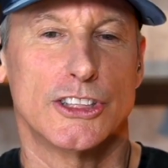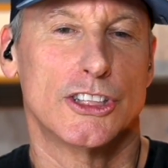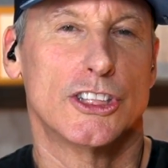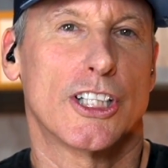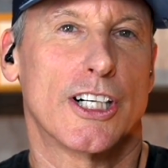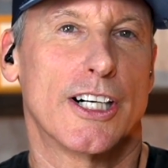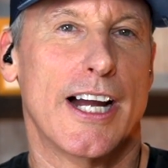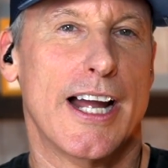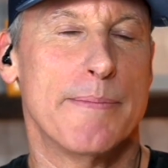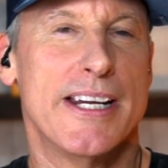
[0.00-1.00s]
Sure.
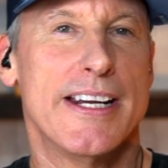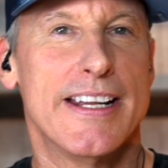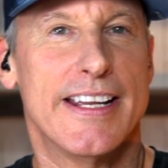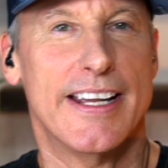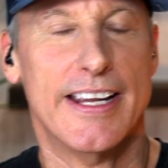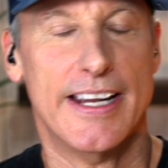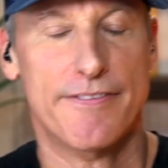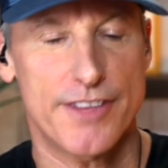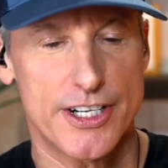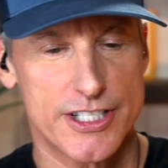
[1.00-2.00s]
I mean,
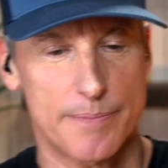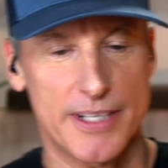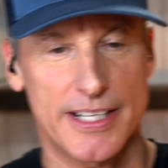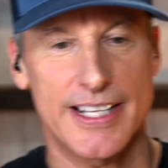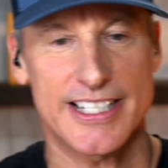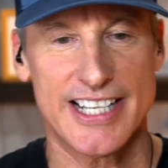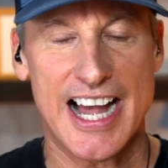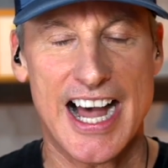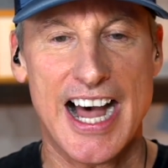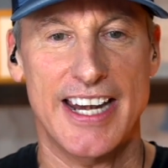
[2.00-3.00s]
if there's something that's
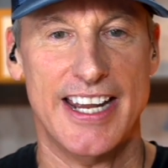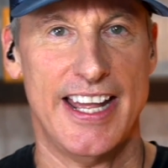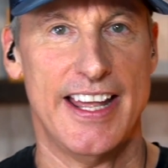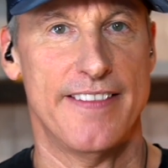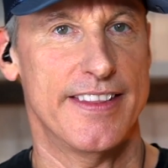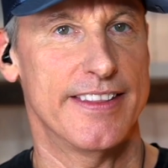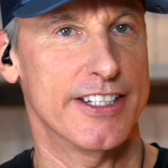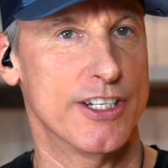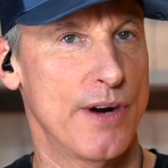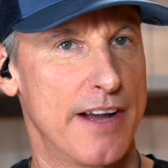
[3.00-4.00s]
hot and
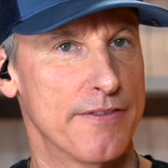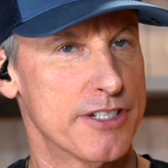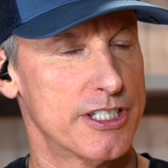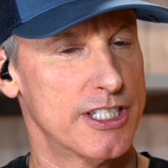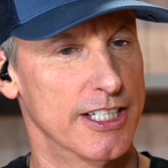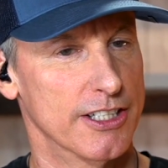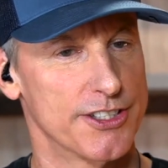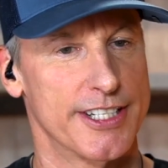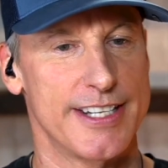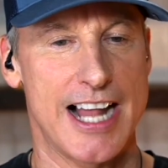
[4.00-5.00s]
you have
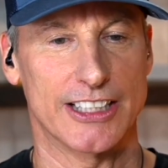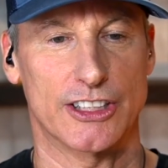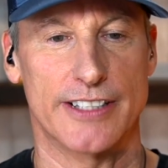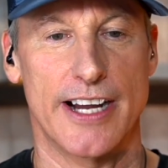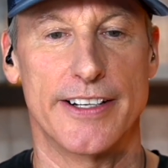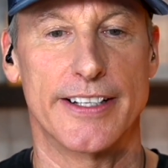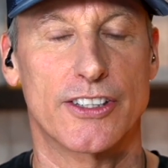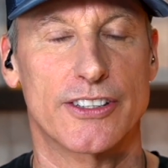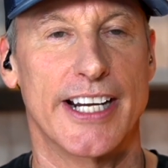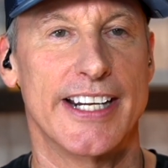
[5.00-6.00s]
skills and knowledge around it,
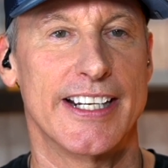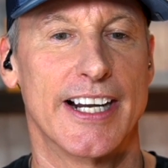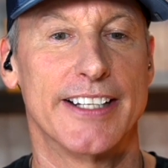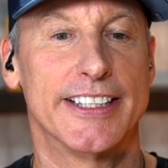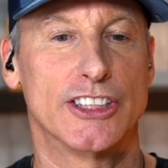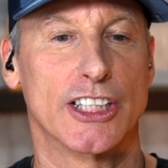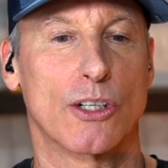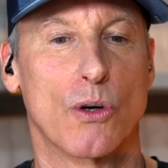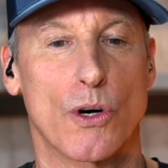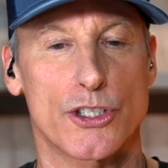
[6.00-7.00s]
creating a digital
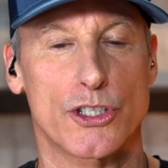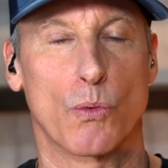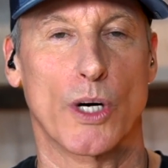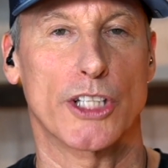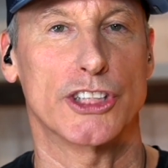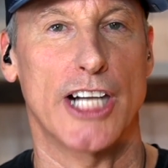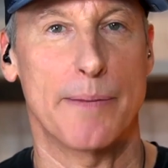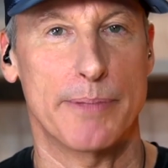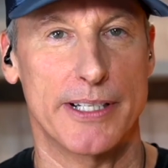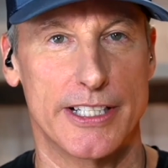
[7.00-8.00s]
course or
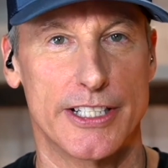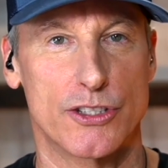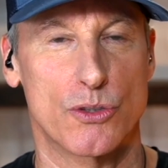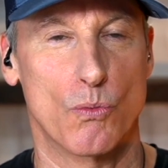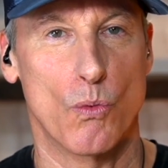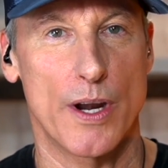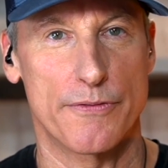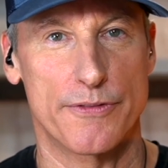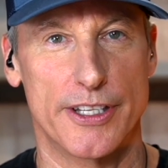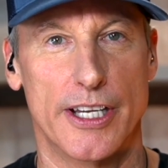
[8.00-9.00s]
workshop is one
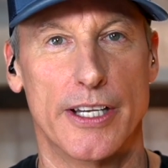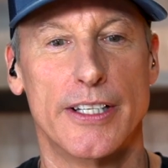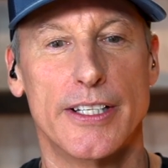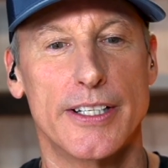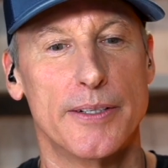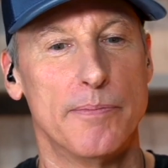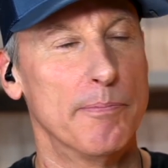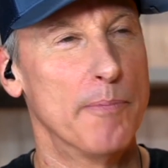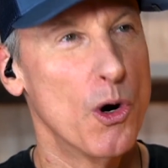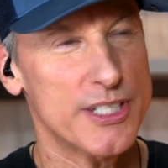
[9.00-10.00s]
of the
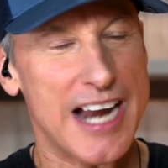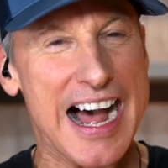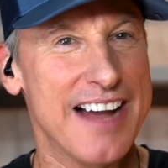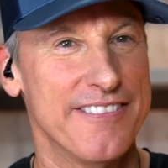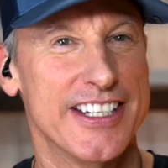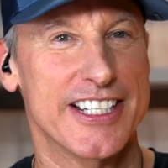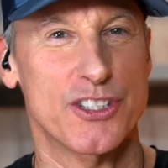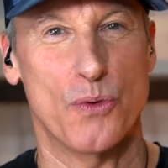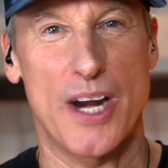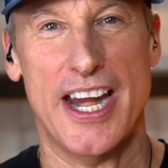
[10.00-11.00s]
most
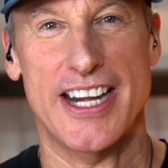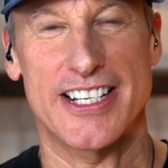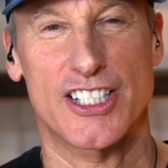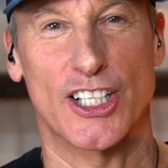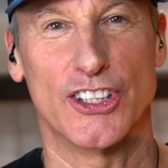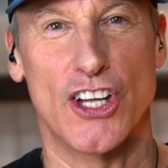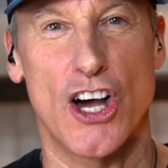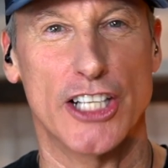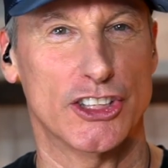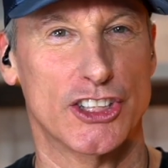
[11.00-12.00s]
obvious ways to launch